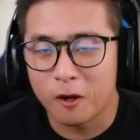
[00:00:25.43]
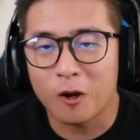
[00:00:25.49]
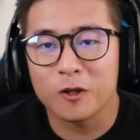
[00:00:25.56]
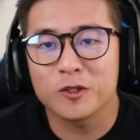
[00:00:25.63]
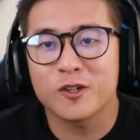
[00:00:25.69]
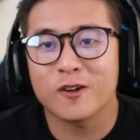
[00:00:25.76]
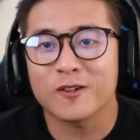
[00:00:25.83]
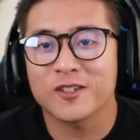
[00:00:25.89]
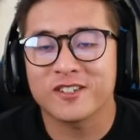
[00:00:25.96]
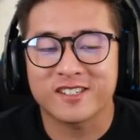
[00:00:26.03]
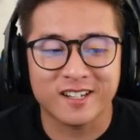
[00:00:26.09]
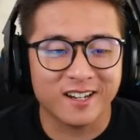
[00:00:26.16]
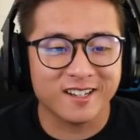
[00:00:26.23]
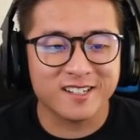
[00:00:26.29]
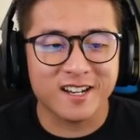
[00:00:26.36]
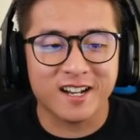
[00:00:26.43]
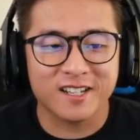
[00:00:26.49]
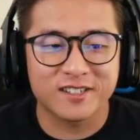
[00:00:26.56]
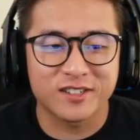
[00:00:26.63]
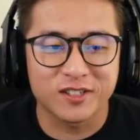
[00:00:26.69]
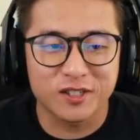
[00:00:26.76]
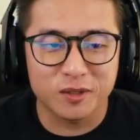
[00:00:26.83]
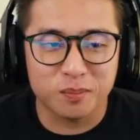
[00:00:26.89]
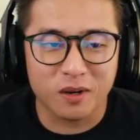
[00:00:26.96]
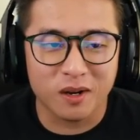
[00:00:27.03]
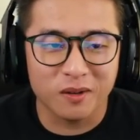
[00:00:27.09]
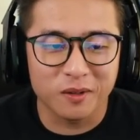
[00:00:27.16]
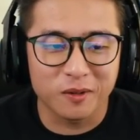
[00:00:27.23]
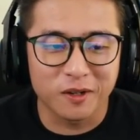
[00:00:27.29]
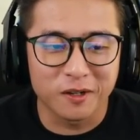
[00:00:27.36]
All jokes aside, guys, this is
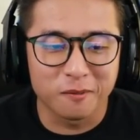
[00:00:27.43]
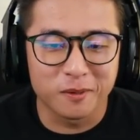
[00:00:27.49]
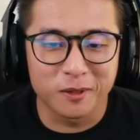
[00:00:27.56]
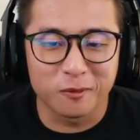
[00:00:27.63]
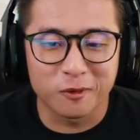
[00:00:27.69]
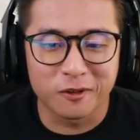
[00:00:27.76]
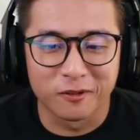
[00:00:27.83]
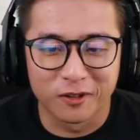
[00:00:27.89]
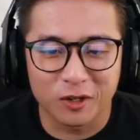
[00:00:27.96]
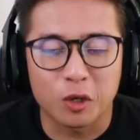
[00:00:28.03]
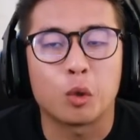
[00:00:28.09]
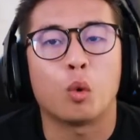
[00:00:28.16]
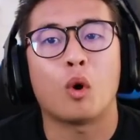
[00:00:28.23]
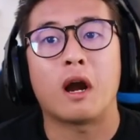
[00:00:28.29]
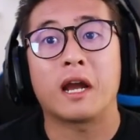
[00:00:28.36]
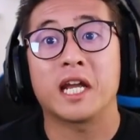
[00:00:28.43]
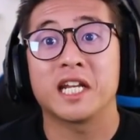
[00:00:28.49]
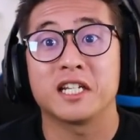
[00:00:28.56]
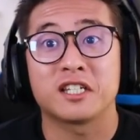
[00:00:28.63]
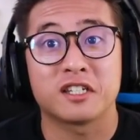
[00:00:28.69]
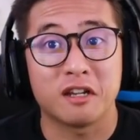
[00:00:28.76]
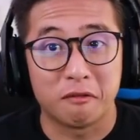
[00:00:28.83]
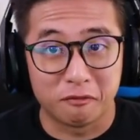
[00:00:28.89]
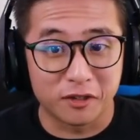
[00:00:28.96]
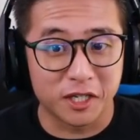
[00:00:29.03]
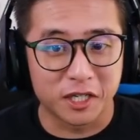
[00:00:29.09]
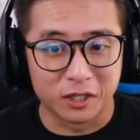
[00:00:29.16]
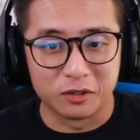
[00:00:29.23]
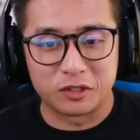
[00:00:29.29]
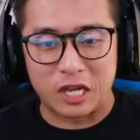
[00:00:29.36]
probably going to be one of the quietest
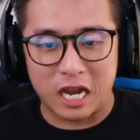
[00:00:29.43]
videos